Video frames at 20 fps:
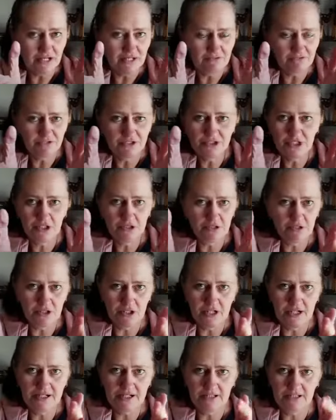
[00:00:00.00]
If we don't
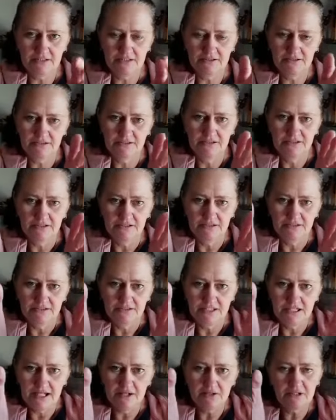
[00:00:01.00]
like
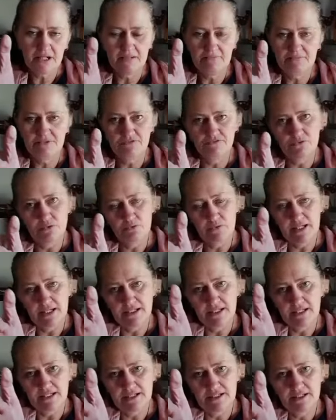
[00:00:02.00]
the outcomes of what we're
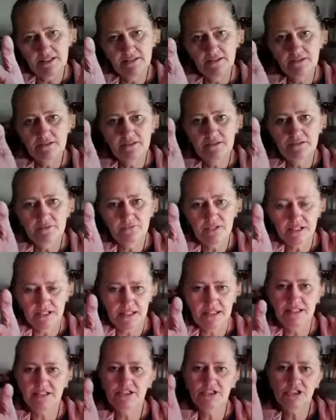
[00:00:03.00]
getting, we
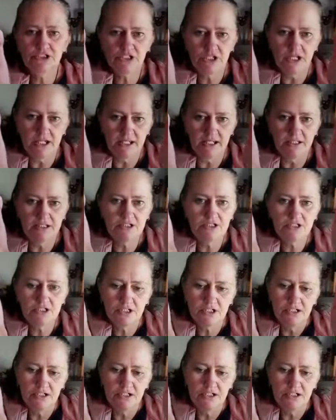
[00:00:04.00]
need to change